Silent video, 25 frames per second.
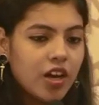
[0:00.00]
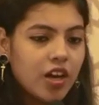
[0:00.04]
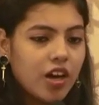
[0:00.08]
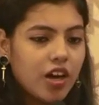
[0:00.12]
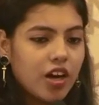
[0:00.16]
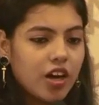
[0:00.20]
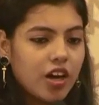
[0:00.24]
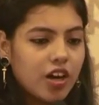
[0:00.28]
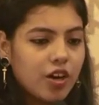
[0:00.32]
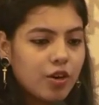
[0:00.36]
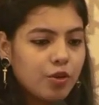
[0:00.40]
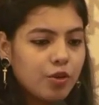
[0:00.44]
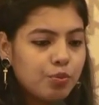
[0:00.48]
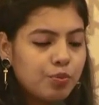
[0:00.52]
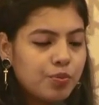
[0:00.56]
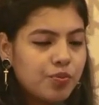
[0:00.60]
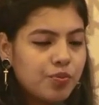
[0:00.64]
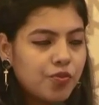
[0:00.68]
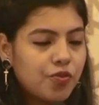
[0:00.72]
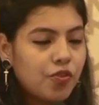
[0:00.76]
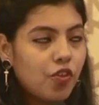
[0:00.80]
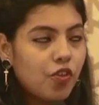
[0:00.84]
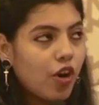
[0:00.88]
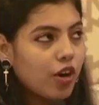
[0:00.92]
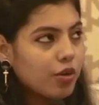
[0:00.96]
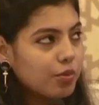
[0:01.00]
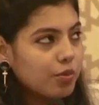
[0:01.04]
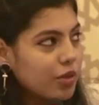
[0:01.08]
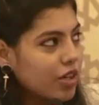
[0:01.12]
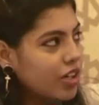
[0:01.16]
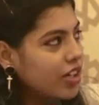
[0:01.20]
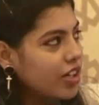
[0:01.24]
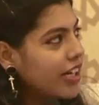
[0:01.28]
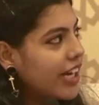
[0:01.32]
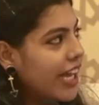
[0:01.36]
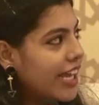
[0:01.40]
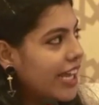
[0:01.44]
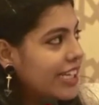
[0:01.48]

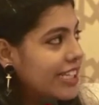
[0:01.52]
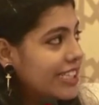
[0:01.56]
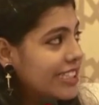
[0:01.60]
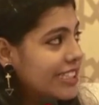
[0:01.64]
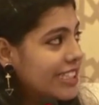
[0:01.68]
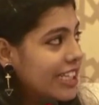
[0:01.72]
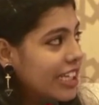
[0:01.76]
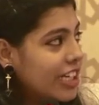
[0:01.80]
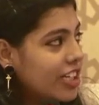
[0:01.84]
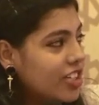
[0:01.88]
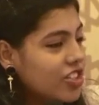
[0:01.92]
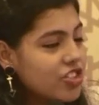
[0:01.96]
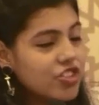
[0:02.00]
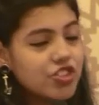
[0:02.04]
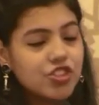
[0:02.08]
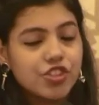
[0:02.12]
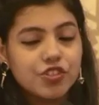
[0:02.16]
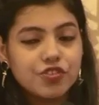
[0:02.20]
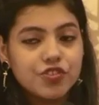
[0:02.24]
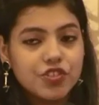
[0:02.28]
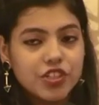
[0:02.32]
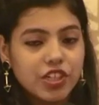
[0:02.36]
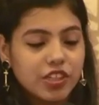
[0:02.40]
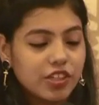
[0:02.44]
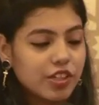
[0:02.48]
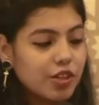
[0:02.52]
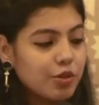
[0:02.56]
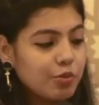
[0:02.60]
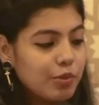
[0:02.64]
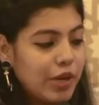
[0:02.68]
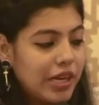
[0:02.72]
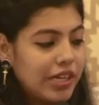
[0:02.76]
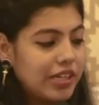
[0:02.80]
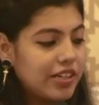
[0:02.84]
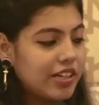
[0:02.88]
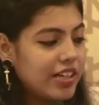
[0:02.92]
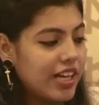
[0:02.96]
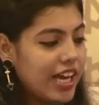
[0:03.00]
Former NSA Shiv Shankar
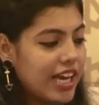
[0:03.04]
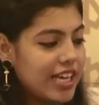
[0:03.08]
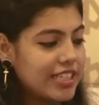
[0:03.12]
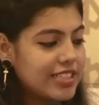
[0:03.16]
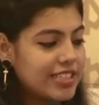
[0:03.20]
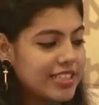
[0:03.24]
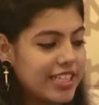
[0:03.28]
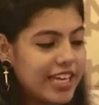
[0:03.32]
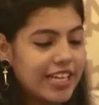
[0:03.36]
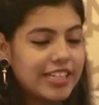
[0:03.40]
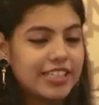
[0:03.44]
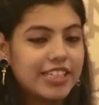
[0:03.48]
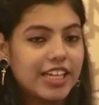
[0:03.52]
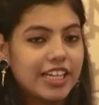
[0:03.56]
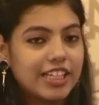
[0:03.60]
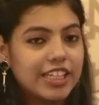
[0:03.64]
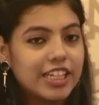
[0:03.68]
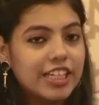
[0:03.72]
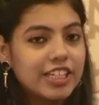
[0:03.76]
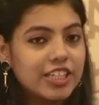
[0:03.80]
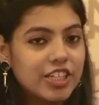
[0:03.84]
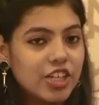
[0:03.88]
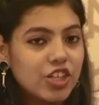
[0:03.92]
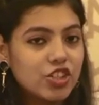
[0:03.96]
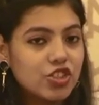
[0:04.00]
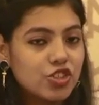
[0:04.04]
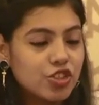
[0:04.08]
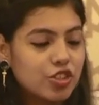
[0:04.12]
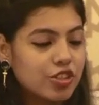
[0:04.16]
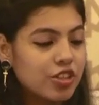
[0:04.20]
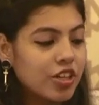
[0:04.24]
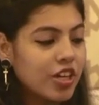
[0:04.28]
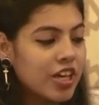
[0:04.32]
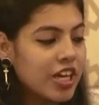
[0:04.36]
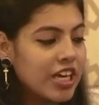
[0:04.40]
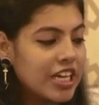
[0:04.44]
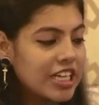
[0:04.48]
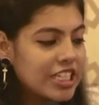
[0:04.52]
Menon has said that India
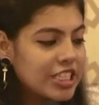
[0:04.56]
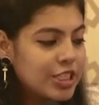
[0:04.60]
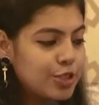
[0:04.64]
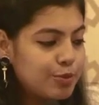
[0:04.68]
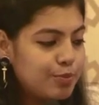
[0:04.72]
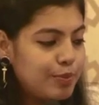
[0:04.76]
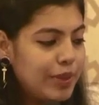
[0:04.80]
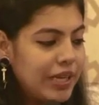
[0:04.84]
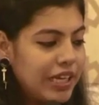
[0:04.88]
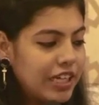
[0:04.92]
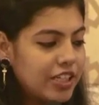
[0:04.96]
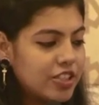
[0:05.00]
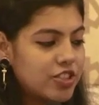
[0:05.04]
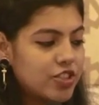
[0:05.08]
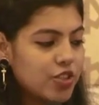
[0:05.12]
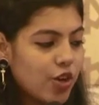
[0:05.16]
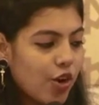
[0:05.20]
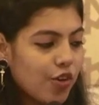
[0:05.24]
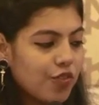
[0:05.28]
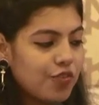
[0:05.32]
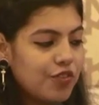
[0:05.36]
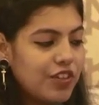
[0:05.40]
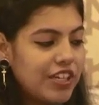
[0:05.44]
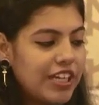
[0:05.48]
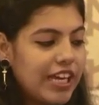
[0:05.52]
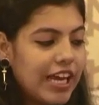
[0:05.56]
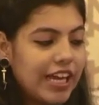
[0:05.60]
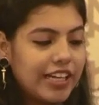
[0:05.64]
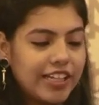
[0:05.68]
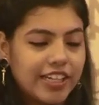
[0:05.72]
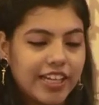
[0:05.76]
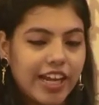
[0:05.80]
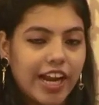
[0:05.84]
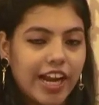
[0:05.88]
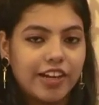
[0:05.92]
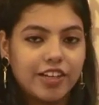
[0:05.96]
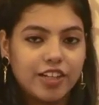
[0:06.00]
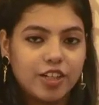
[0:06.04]
should speak softly
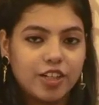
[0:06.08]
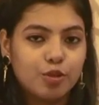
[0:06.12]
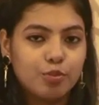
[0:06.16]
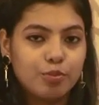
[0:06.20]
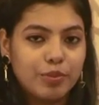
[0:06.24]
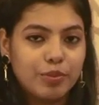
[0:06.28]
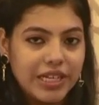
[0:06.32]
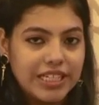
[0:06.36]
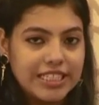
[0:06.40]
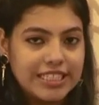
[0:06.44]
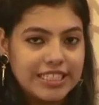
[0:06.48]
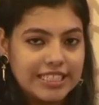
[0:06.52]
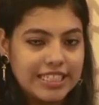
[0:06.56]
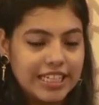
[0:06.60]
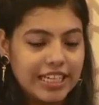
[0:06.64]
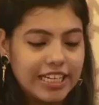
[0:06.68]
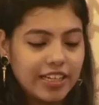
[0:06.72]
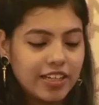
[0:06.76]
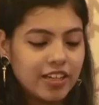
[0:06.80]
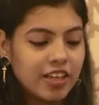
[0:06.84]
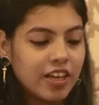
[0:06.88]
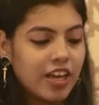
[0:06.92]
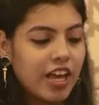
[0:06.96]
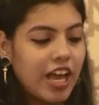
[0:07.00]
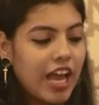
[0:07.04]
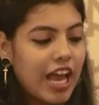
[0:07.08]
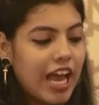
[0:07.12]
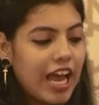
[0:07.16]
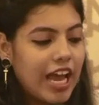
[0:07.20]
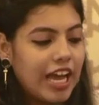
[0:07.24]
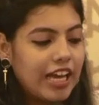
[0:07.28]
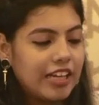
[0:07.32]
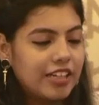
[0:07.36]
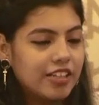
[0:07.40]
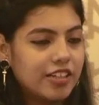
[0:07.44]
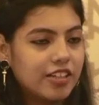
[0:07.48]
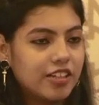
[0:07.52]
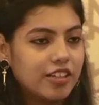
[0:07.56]
and carry a big stick,
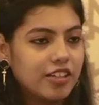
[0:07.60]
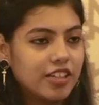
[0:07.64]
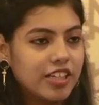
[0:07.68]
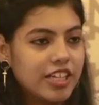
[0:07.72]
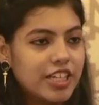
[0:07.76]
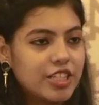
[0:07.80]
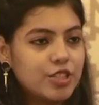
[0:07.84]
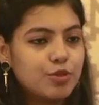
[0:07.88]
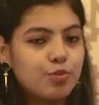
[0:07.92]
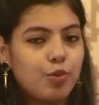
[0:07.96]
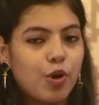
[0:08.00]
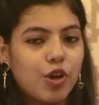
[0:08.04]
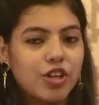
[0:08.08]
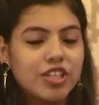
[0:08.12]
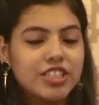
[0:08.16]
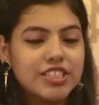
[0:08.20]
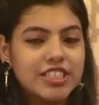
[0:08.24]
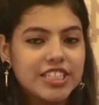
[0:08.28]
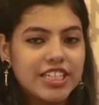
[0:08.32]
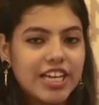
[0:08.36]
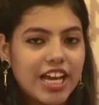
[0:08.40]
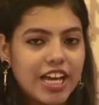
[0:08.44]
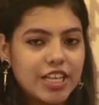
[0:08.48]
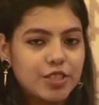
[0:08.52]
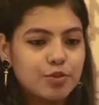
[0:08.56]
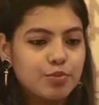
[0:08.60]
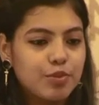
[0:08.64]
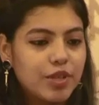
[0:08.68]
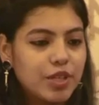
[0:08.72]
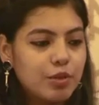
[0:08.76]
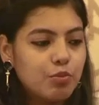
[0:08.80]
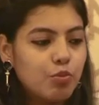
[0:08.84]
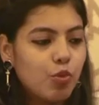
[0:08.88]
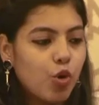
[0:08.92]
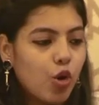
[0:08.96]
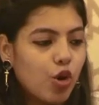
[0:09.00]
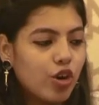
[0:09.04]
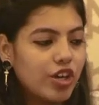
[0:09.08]
and his policy has
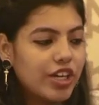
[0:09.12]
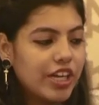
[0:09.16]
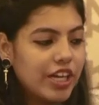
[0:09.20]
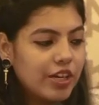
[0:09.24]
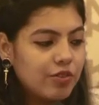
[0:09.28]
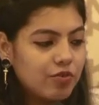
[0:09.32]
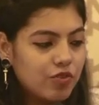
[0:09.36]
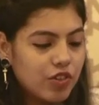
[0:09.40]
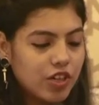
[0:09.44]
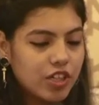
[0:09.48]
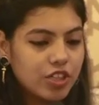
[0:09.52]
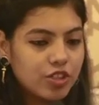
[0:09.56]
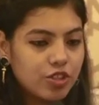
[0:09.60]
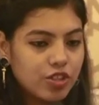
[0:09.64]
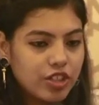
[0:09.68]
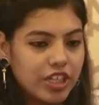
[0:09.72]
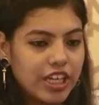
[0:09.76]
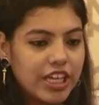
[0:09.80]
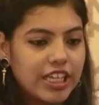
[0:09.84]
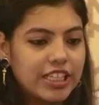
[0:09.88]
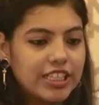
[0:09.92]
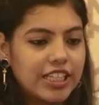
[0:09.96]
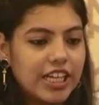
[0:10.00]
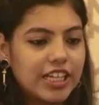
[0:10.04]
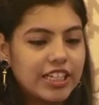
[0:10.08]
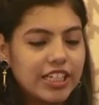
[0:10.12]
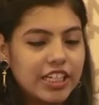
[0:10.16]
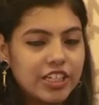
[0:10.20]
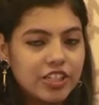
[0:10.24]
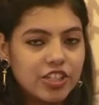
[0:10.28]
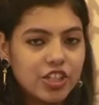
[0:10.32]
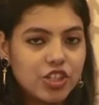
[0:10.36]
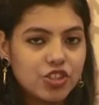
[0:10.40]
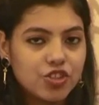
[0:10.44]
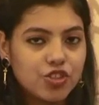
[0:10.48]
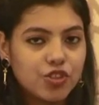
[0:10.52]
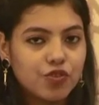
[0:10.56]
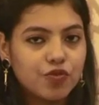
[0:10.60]
been more inward looking, that
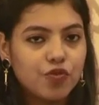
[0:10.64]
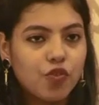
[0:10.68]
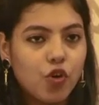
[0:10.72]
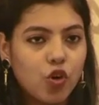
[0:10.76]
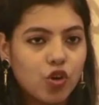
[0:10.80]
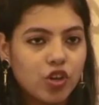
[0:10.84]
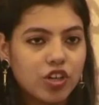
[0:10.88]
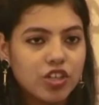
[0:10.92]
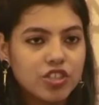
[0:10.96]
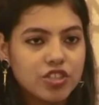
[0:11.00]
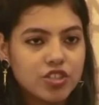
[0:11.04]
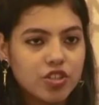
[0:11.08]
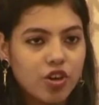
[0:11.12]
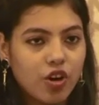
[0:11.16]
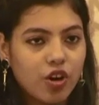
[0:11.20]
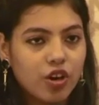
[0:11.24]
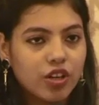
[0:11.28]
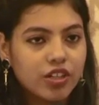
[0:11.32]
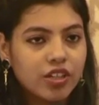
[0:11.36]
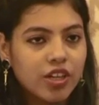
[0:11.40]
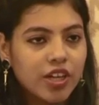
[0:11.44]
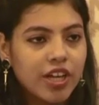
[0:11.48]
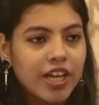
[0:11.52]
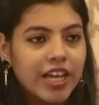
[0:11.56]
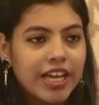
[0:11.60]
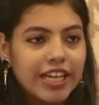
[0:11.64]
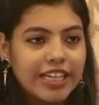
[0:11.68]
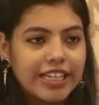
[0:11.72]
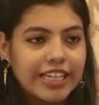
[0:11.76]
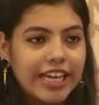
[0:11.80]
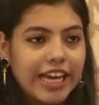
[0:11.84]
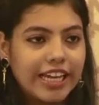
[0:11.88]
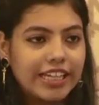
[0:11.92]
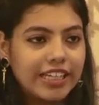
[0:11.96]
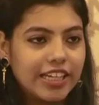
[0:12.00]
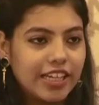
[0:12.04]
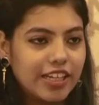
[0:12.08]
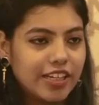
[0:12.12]
India should focus on
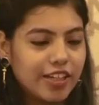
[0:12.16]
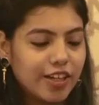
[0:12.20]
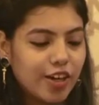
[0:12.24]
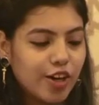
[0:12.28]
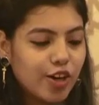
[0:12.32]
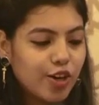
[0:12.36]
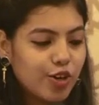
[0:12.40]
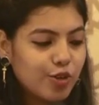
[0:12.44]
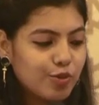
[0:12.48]
getting